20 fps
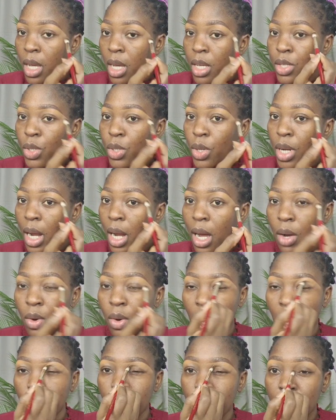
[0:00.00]
So
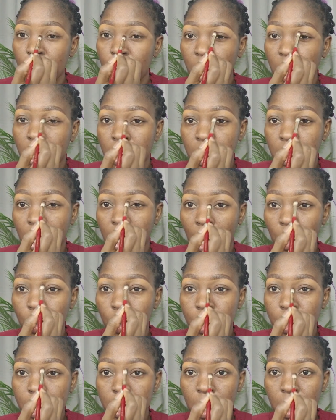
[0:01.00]
now I'm just blending
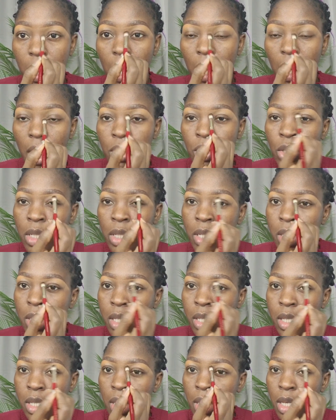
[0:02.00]
that concealer and you can
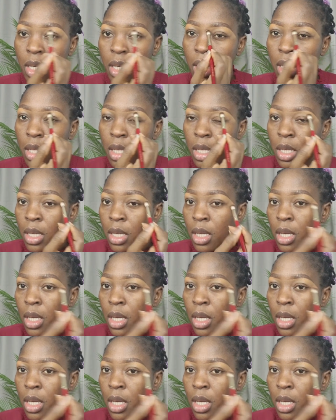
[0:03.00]
see